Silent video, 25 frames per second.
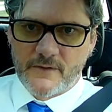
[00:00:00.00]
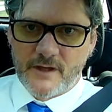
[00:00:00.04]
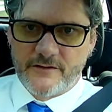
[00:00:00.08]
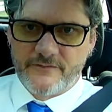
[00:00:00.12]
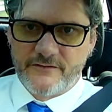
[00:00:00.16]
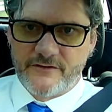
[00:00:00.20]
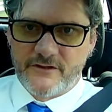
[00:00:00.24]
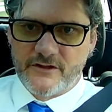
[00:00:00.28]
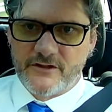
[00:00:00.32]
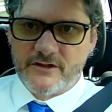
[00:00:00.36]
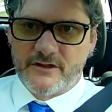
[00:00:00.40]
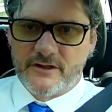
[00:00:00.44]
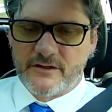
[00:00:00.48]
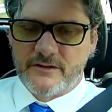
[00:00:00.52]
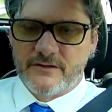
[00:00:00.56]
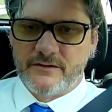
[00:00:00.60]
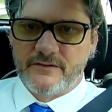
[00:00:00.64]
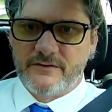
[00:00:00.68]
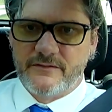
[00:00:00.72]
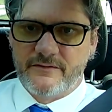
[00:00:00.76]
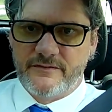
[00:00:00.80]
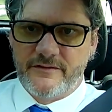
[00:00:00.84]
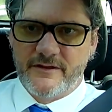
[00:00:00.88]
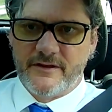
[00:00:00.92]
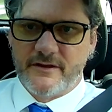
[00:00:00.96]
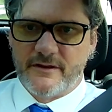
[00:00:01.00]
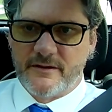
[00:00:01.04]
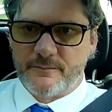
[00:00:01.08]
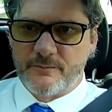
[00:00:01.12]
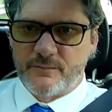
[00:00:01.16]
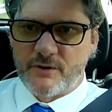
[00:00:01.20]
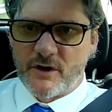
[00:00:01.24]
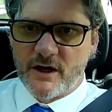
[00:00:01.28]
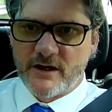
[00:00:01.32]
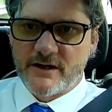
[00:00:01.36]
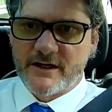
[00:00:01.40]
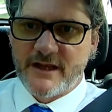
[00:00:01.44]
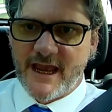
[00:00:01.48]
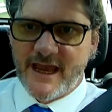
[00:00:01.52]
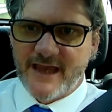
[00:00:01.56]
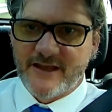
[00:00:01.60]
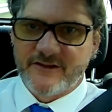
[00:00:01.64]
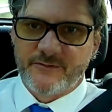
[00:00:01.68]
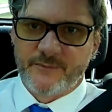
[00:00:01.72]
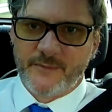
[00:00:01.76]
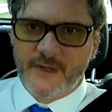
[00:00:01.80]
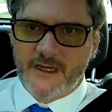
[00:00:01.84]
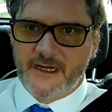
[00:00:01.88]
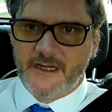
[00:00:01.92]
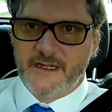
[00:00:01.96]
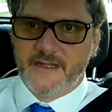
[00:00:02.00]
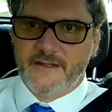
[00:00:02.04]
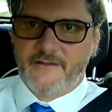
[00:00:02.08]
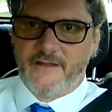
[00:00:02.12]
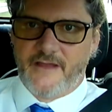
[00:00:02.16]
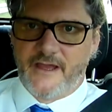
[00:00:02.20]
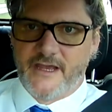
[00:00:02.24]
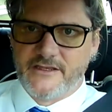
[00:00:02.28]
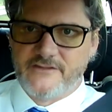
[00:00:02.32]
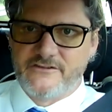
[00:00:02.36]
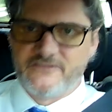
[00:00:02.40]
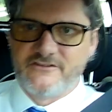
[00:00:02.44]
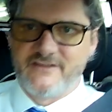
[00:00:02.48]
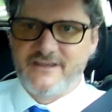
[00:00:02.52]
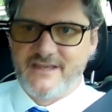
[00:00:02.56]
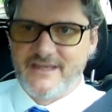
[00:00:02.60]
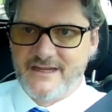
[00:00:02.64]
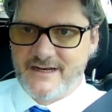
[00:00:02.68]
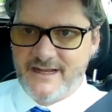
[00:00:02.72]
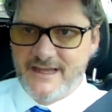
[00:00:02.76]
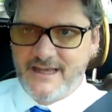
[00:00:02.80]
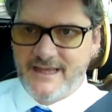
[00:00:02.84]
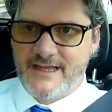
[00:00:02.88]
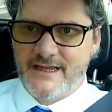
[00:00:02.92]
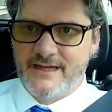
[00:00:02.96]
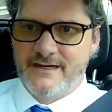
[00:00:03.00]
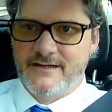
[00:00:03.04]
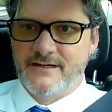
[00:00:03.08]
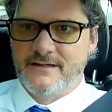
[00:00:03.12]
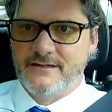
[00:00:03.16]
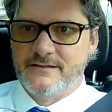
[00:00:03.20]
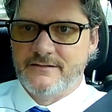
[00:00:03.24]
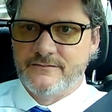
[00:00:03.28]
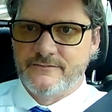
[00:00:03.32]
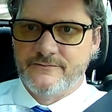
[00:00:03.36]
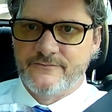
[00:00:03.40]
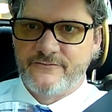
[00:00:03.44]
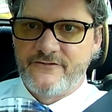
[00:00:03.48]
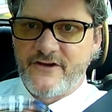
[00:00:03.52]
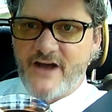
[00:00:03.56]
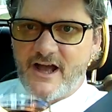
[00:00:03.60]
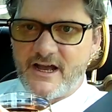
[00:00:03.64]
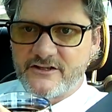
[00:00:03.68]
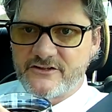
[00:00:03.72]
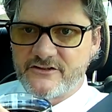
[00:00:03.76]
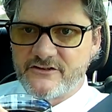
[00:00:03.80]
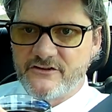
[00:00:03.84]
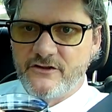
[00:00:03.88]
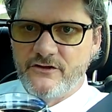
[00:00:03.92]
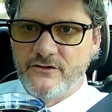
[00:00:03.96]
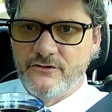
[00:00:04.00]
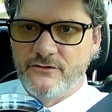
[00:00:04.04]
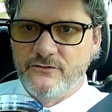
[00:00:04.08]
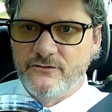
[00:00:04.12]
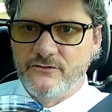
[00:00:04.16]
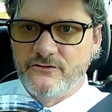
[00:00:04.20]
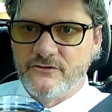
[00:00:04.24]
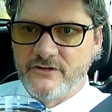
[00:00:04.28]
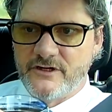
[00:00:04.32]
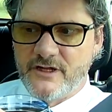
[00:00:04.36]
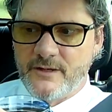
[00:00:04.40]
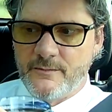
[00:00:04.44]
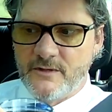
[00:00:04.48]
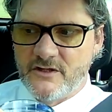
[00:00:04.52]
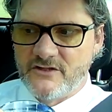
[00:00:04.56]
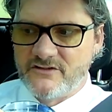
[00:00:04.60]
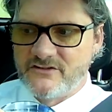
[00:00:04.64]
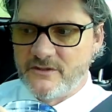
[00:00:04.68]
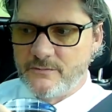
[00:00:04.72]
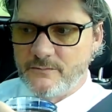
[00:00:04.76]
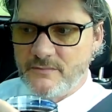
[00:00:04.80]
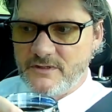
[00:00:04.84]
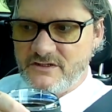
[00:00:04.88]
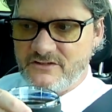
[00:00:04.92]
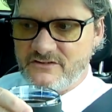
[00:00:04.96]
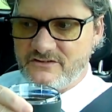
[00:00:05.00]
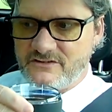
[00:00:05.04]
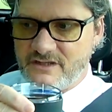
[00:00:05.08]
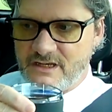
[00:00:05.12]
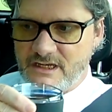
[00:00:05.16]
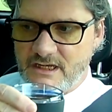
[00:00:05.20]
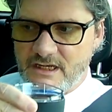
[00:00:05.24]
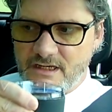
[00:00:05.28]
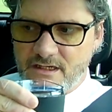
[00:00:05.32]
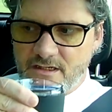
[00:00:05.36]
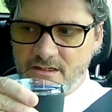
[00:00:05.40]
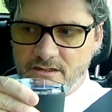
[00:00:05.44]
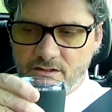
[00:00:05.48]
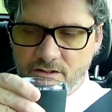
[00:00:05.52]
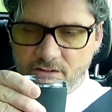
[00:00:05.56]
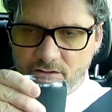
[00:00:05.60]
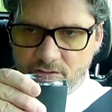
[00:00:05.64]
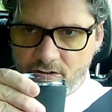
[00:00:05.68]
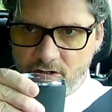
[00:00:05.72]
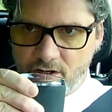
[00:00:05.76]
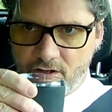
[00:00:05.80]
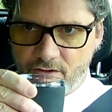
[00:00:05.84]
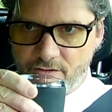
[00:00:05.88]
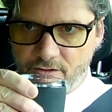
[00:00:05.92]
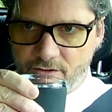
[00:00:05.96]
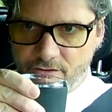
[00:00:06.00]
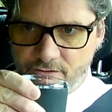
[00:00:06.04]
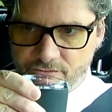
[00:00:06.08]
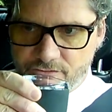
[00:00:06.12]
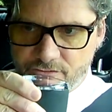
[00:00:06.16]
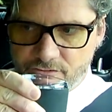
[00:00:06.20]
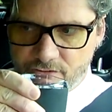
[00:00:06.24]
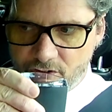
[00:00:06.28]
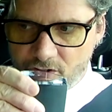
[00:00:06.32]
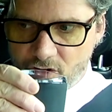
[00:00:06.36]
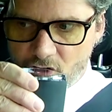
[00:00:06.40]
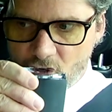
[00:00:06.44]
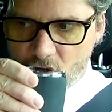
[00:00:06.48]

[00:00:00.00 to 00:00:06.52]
the broadcast media like CNN, Fox News, MSNBC, all those.